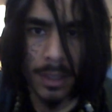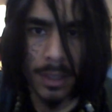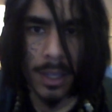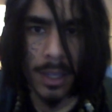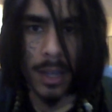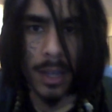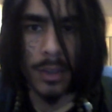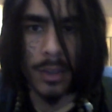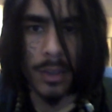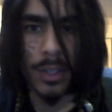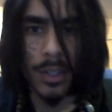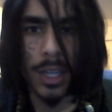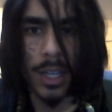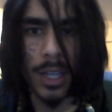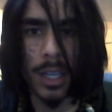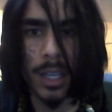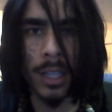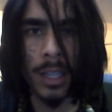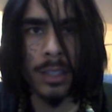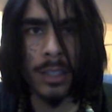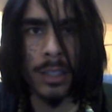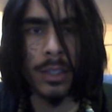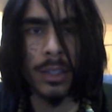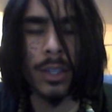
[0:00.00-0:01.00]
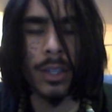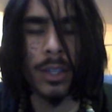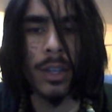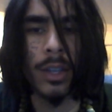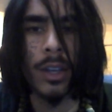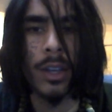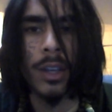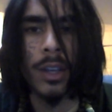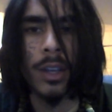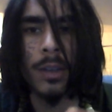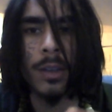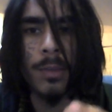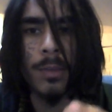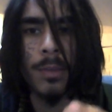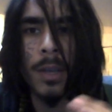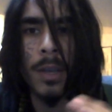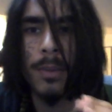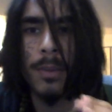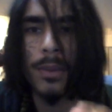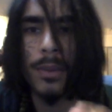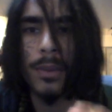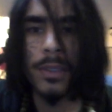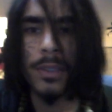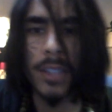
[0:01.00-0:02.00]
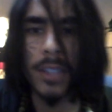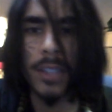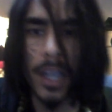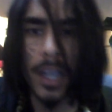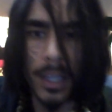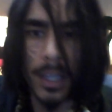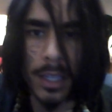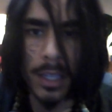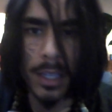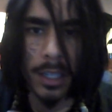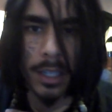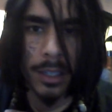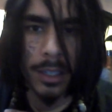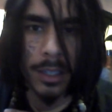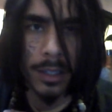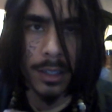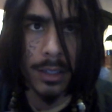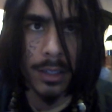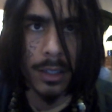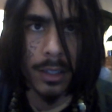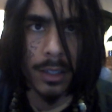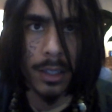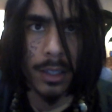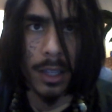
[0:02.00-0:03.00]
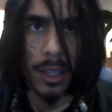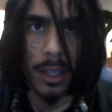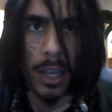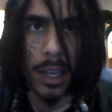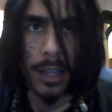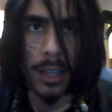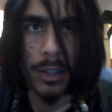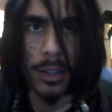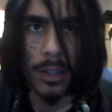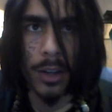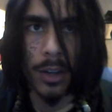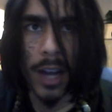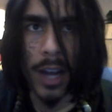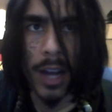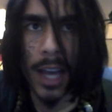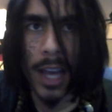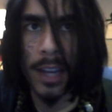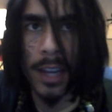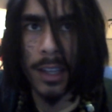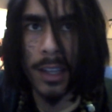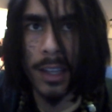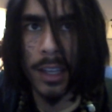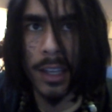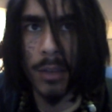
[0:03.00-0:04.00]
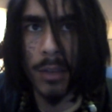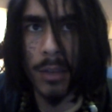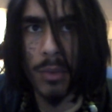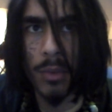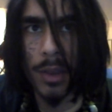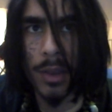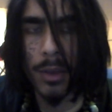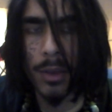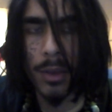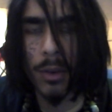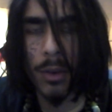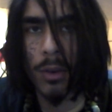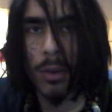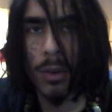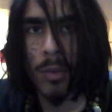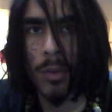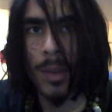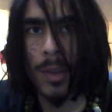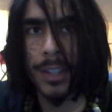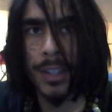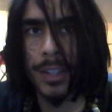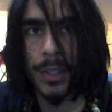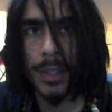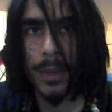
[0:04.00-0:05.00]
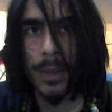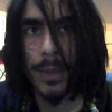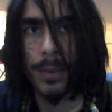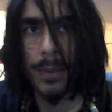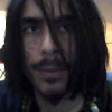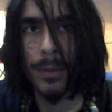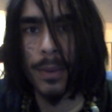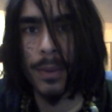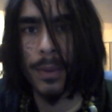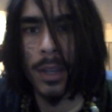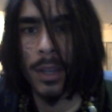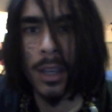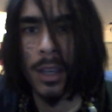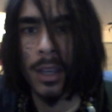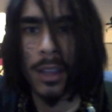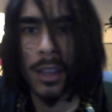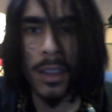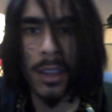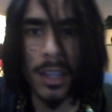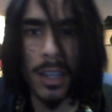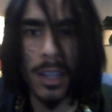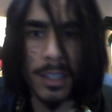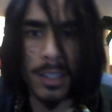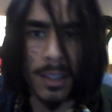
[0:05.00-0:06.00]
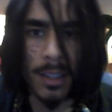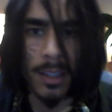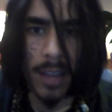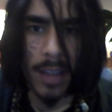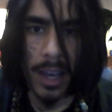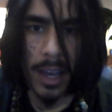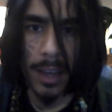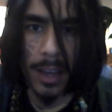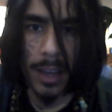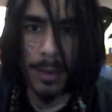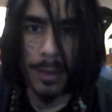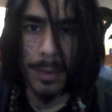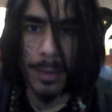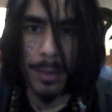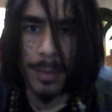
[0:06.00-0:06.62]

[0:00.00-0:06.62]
Now you're taking people's psyche and you're adding it with a whole bunch of this and that